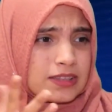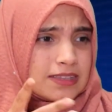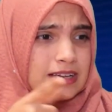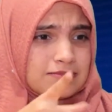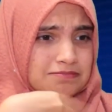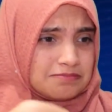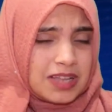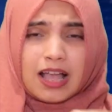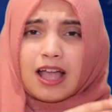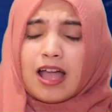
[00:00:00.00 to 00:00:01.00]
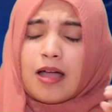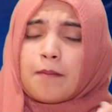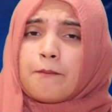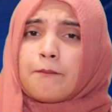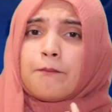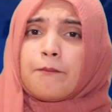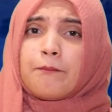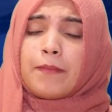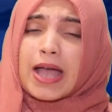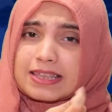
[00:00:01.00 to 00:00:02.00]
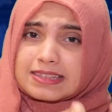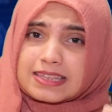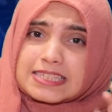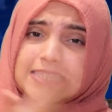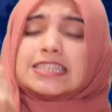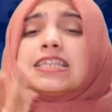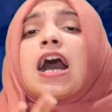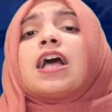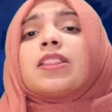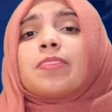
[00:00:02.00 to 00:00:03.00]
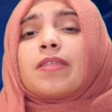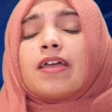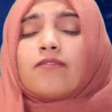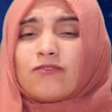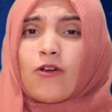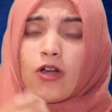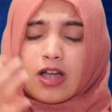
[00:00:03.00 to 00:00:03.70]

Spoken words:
The move was met with much mockery on Twitter.